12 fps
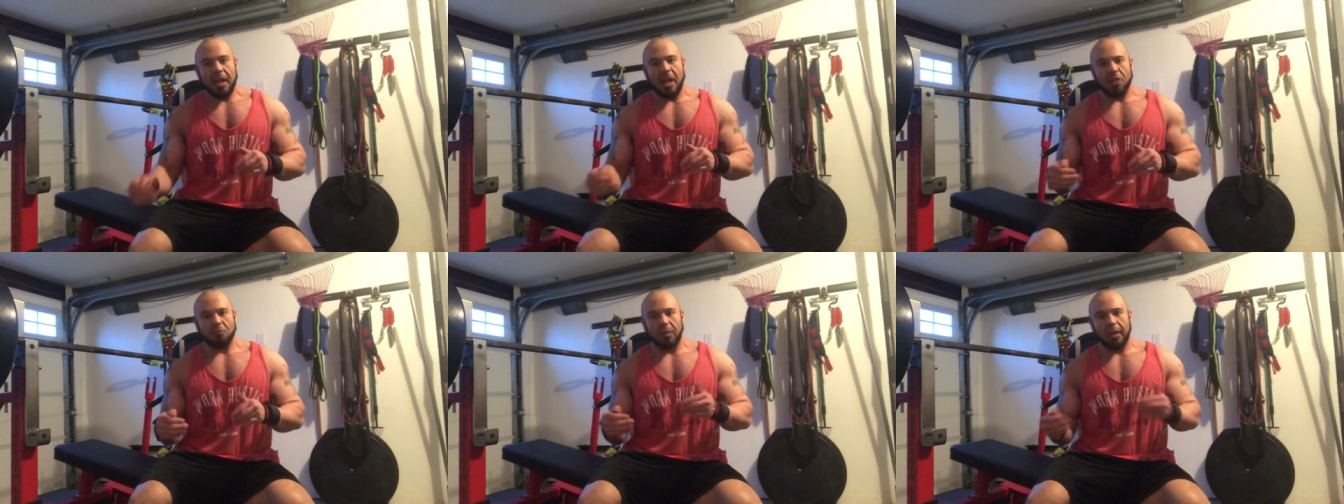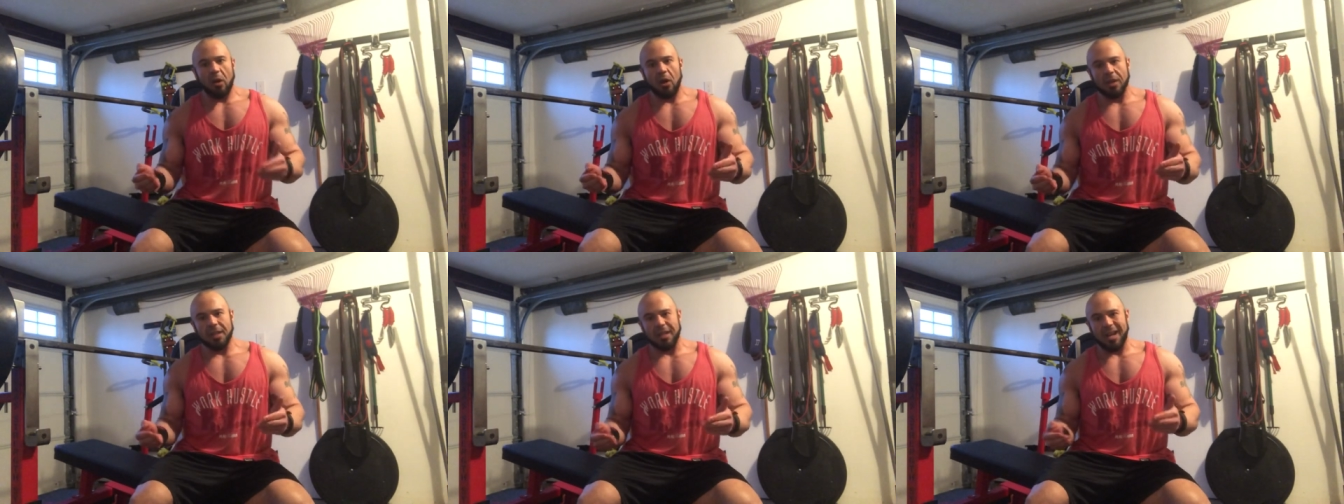It's really
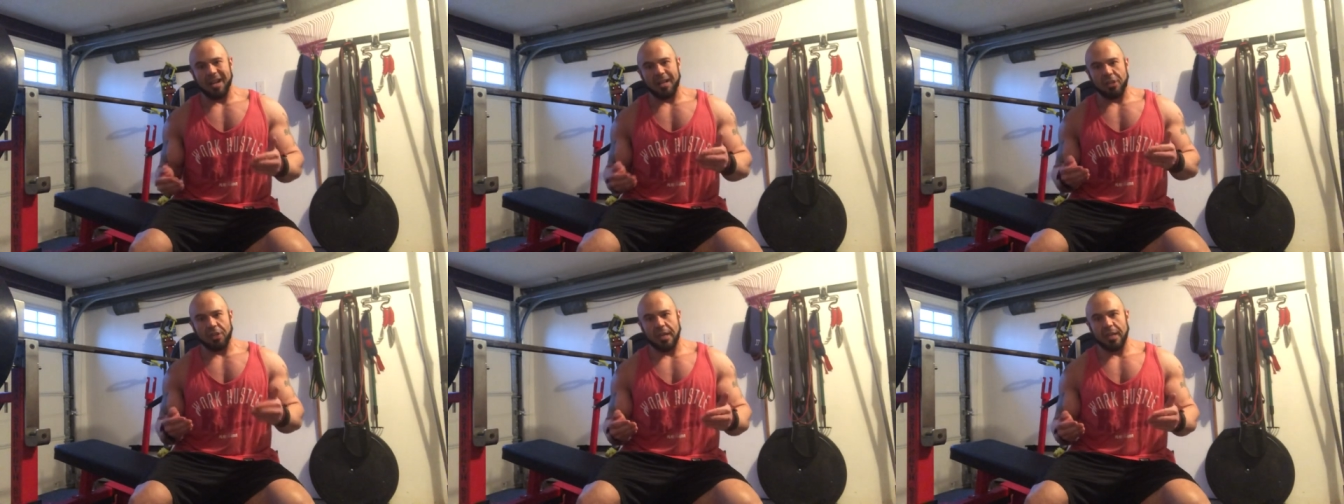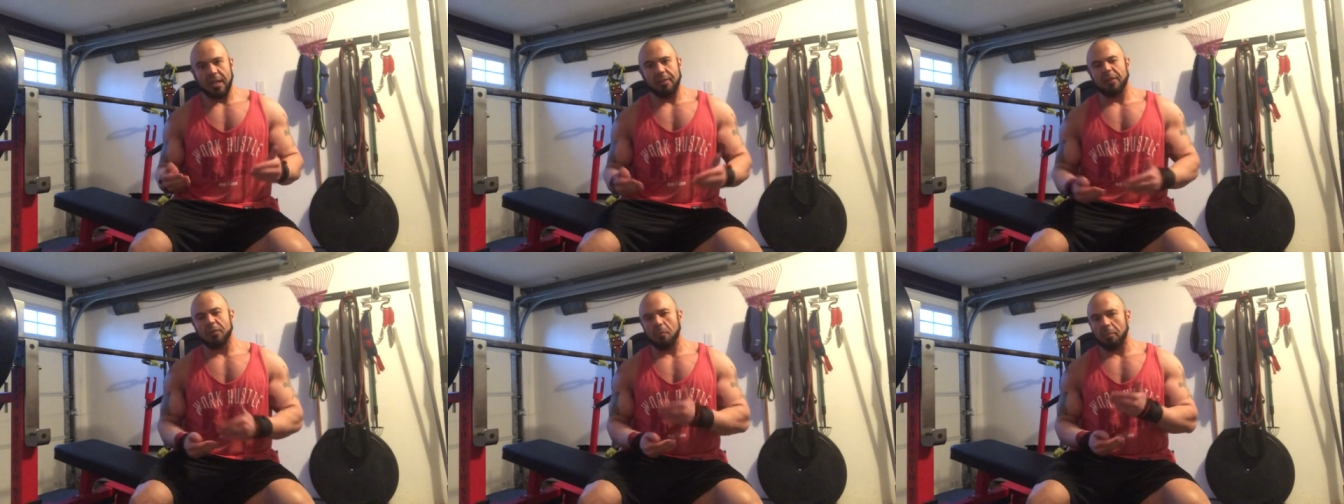hard to kind of cheat.
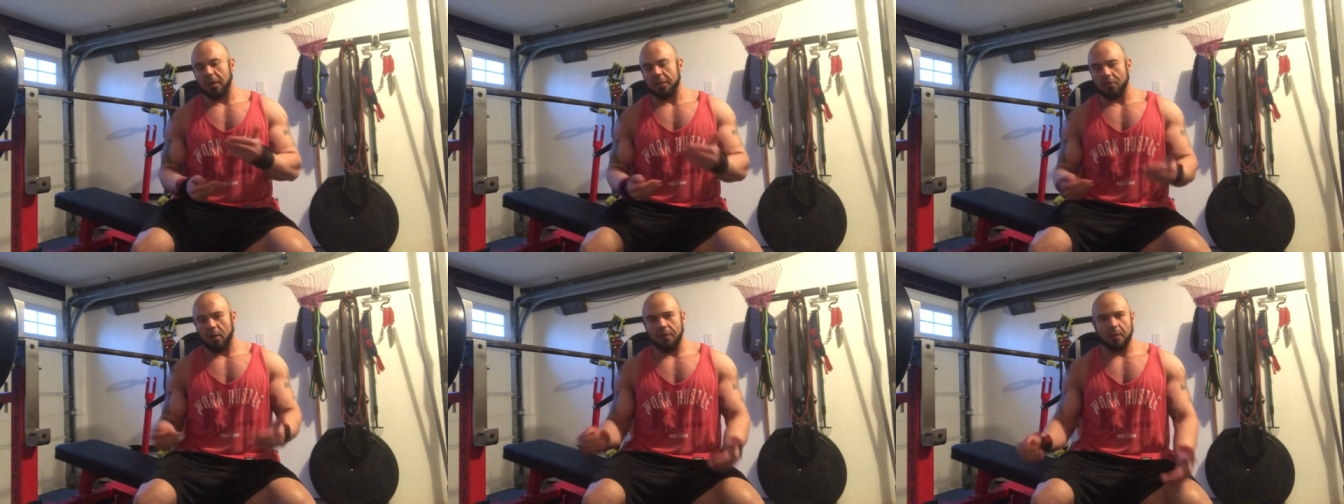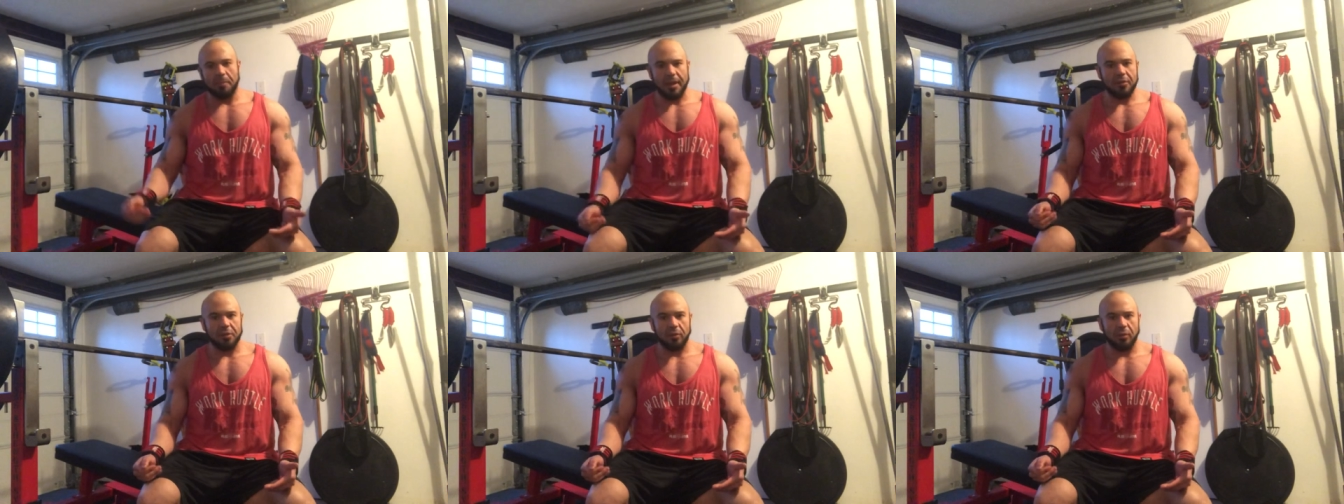Even if your butt is off the
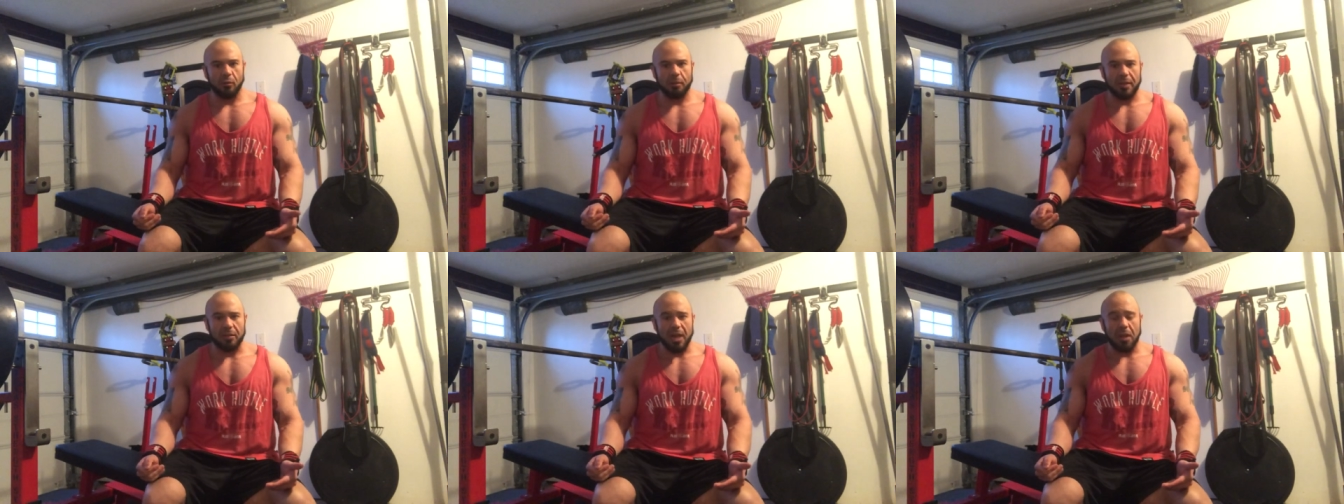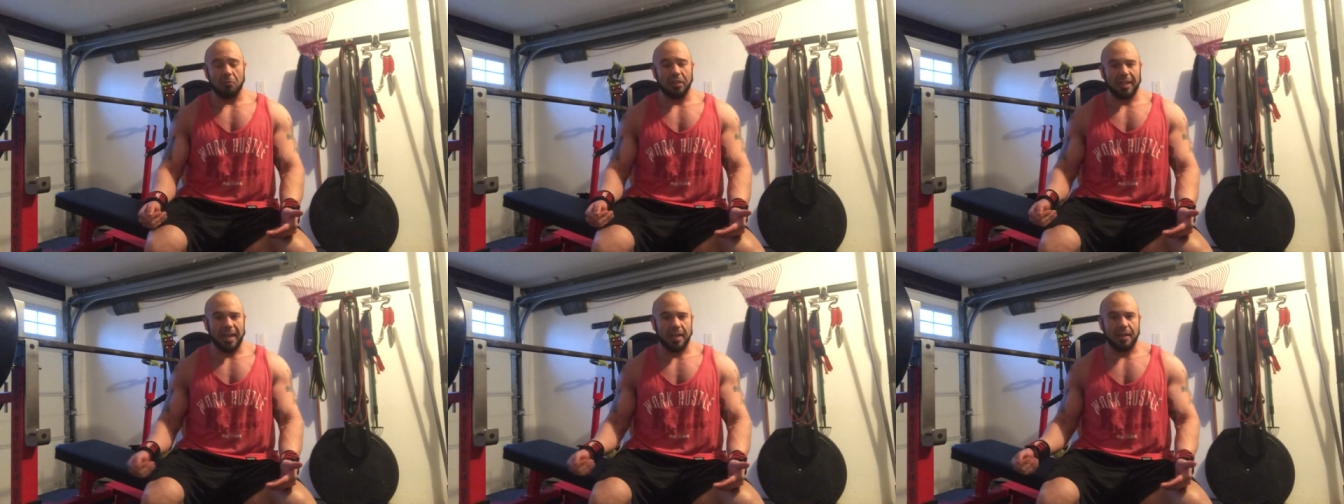bench a little bit, you're not
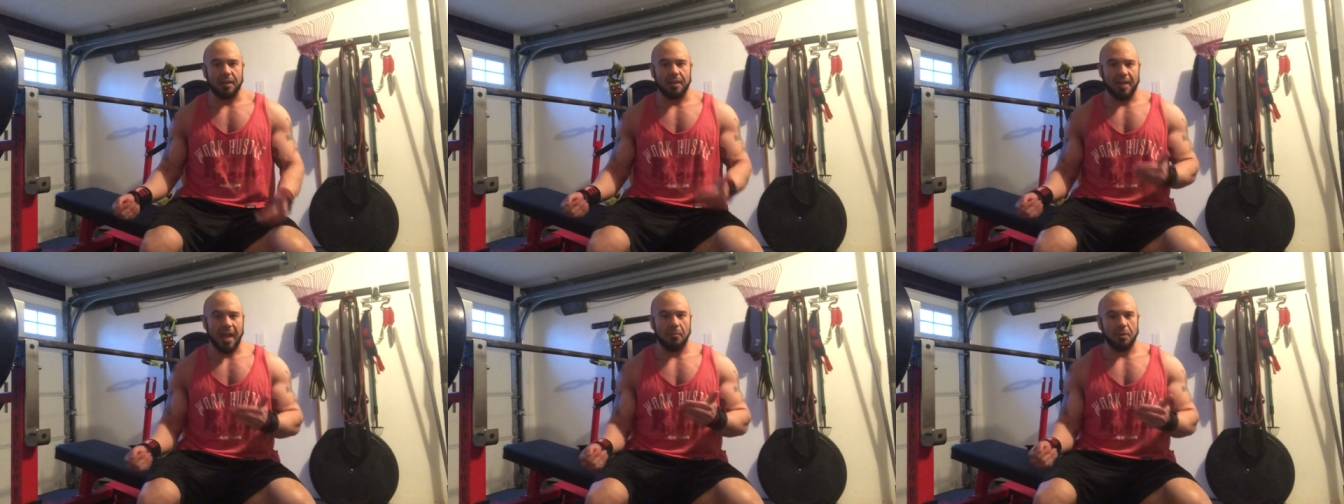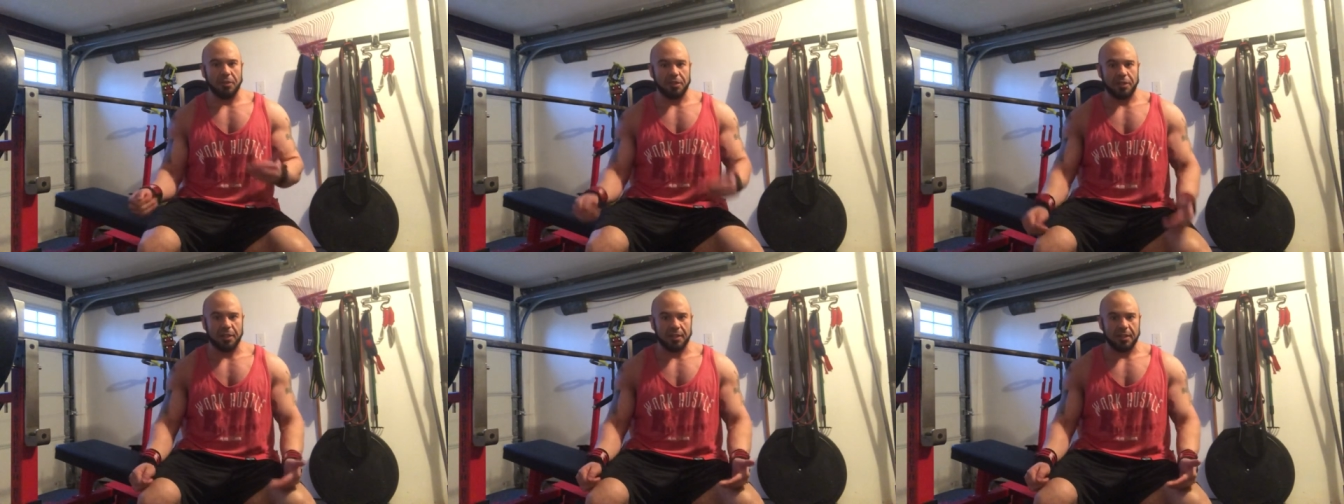really getting that much
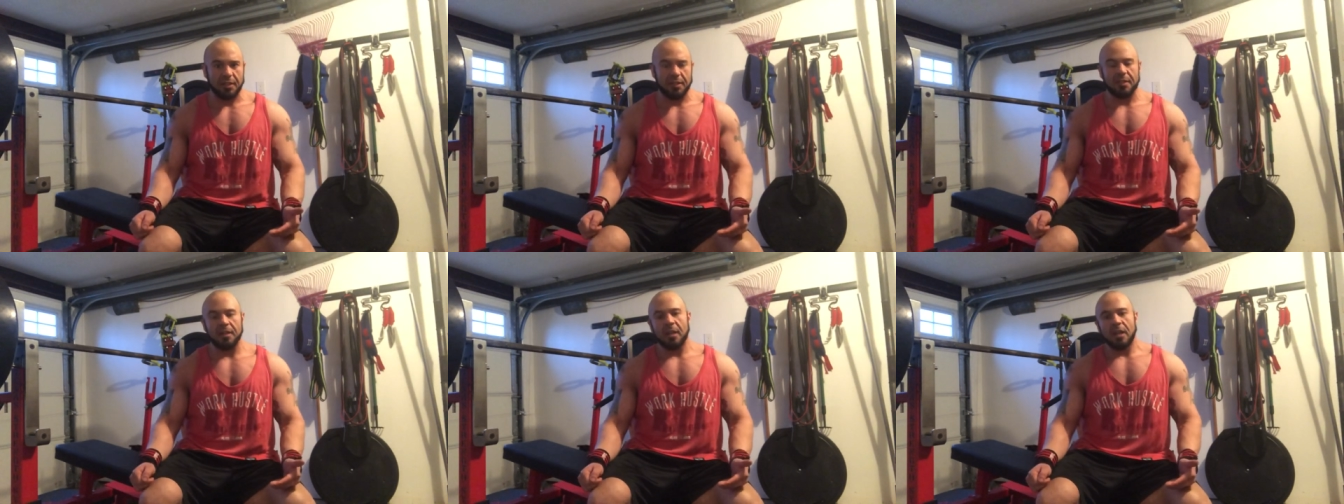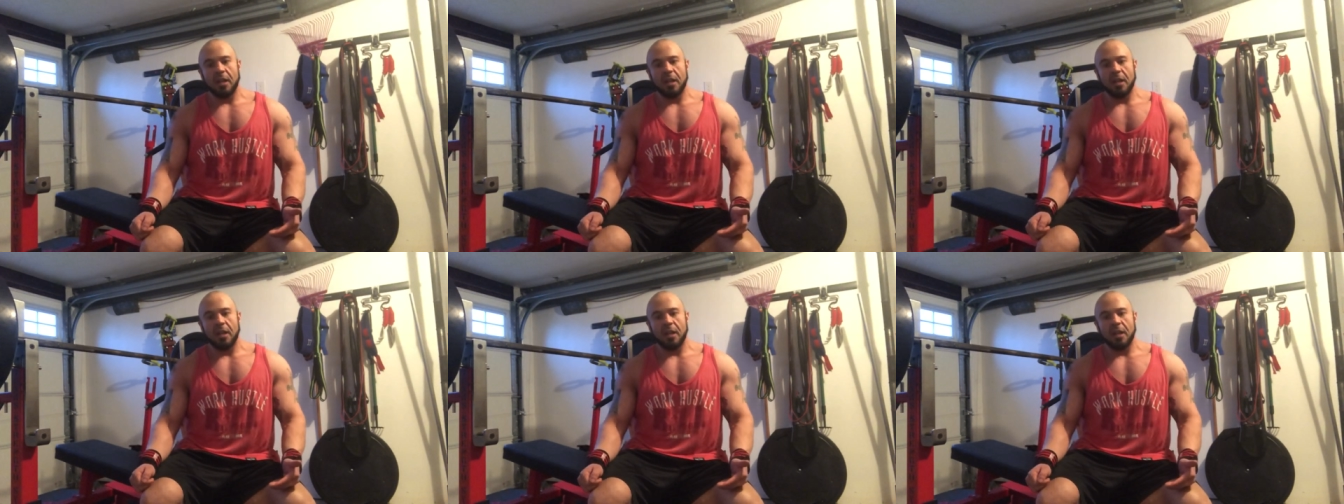assistance.